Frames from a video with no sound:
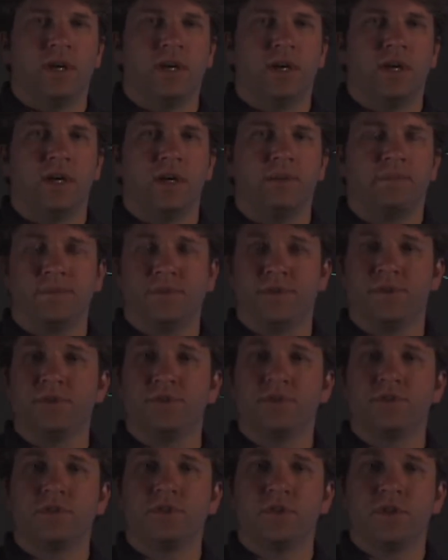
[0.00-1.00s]
uh,
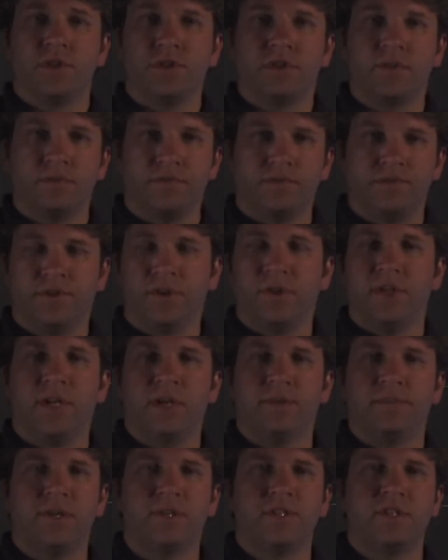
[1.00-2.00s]
produce full
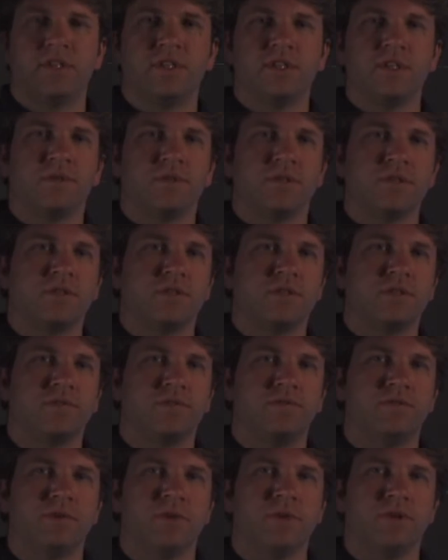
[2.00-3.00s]
animated sequences
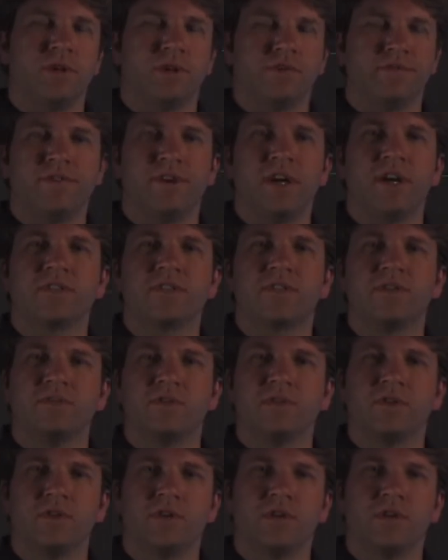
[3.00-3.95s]
for a fraction of the